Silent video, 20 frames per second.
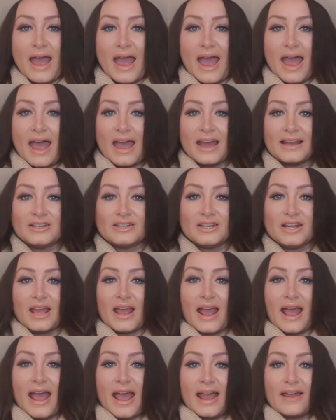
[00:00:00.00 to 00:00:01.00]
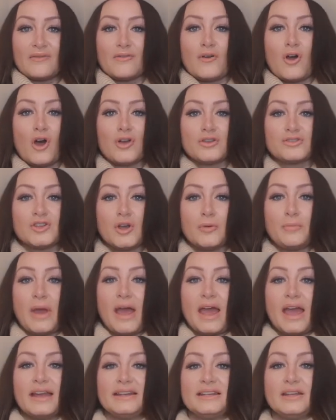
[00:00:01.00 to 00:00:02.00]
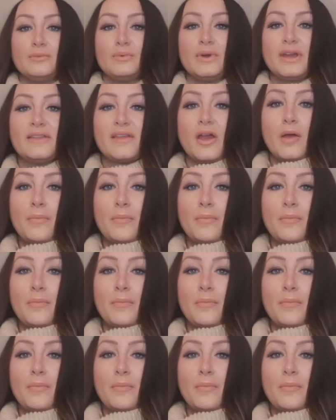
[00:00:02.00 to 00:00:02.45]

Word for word: and I've also paired it with